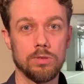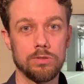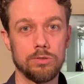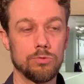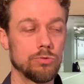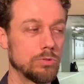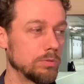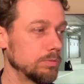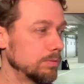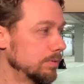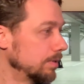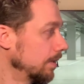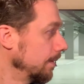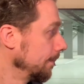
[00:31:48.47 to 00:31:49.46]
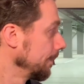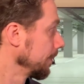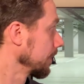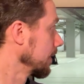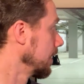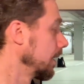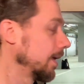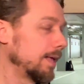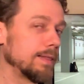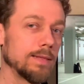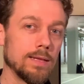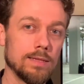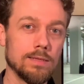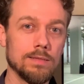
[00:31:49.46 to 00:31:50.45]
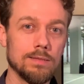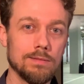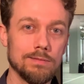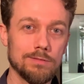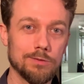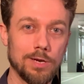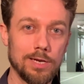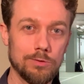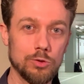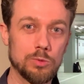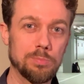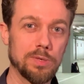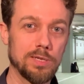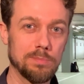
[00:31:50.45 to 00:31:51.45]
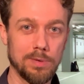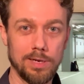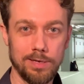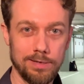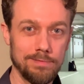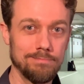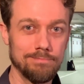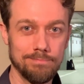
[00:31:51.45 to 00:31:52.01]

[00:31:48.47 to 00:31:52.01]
not used to, and then trying to spread my